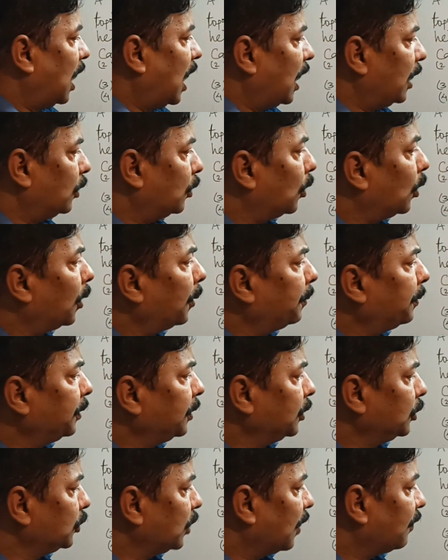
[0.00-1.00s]
I hope
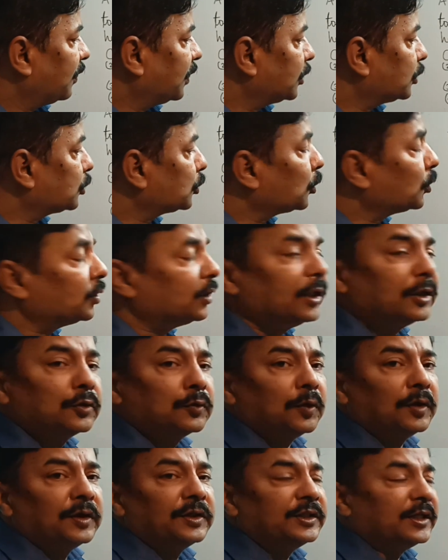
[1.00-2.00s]
you have understood this
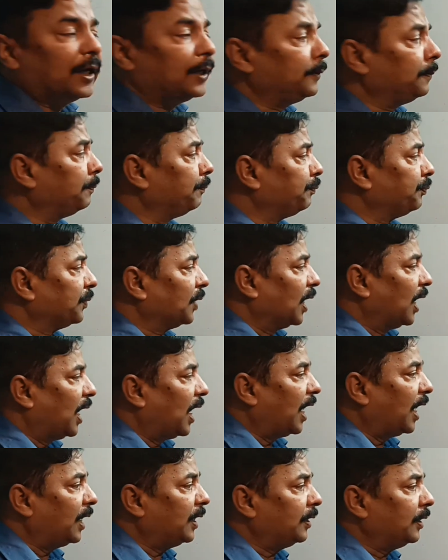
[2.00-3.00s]
question,
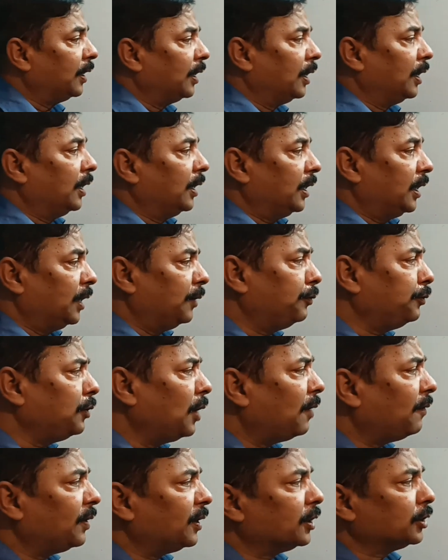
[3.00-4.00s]
and if
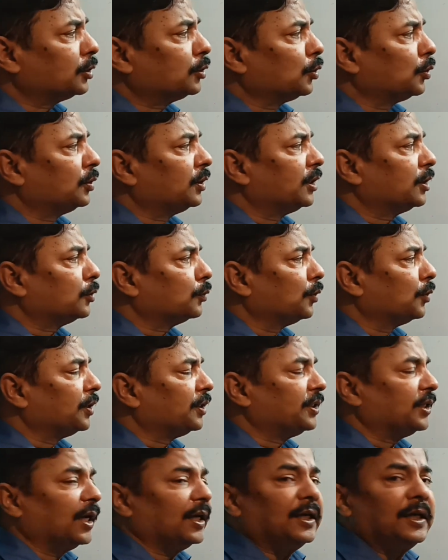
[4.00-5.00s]
you have understood this
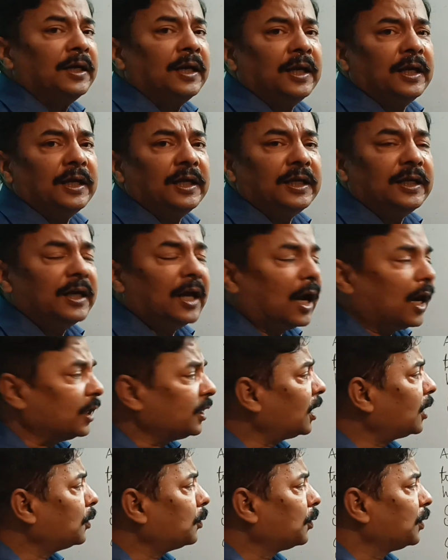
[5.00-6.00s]
question, in
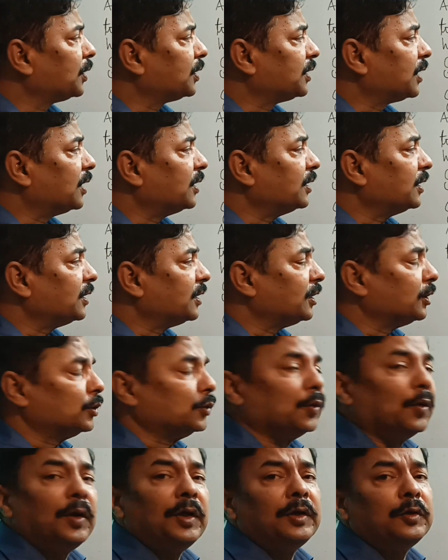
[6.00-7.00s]
other questions it is
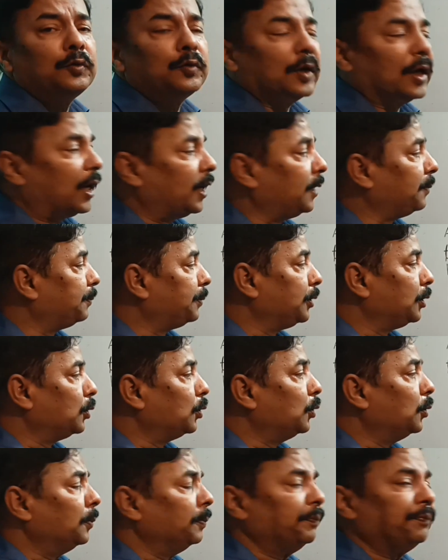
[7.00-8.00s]
going to help
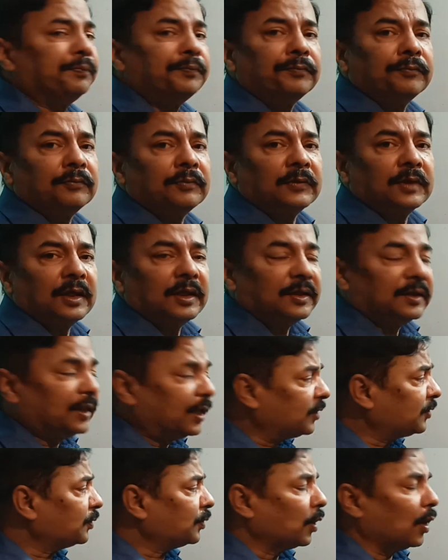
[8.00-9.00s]
you
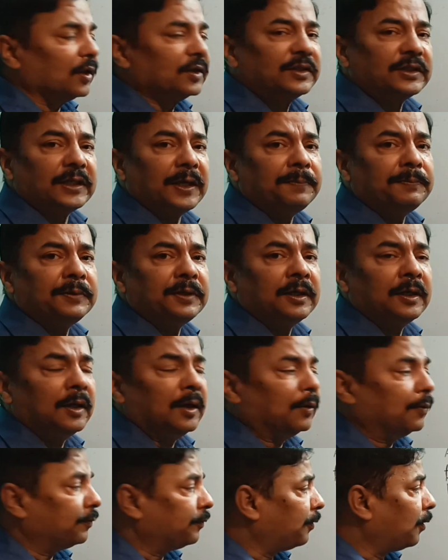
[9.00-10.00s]
this concept
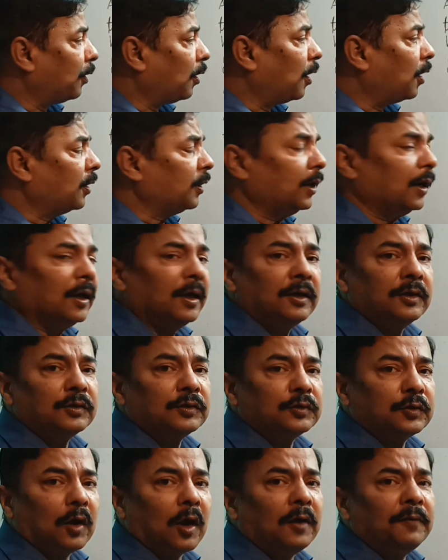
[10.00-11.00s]
for
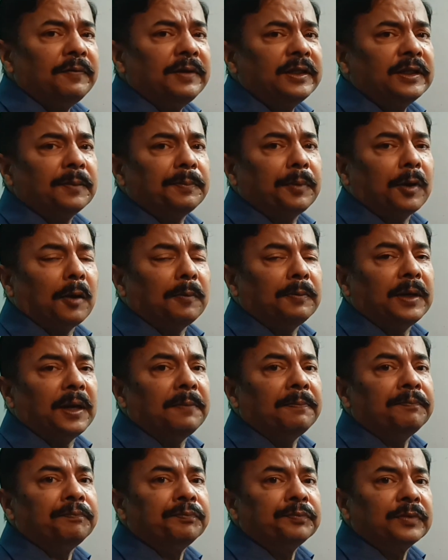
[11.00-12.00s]
solving the
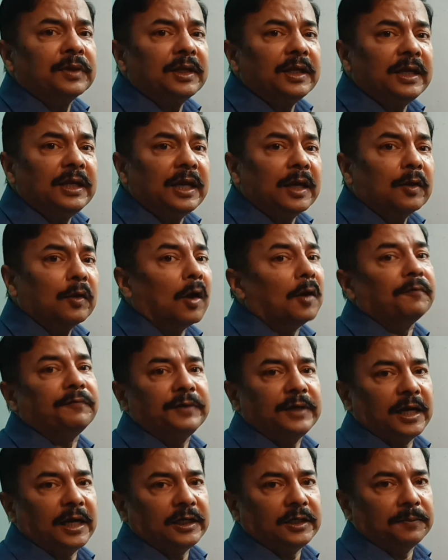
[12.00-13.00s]
problem in a
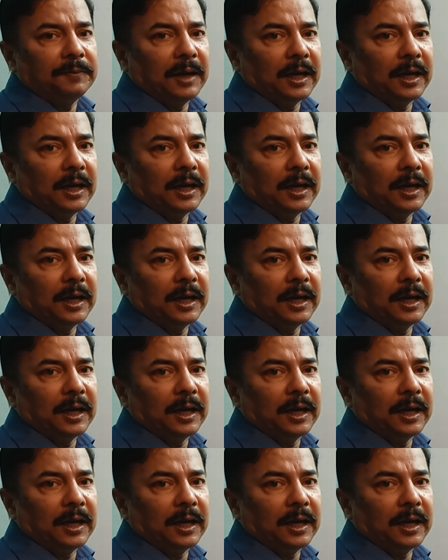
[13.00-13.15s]
confident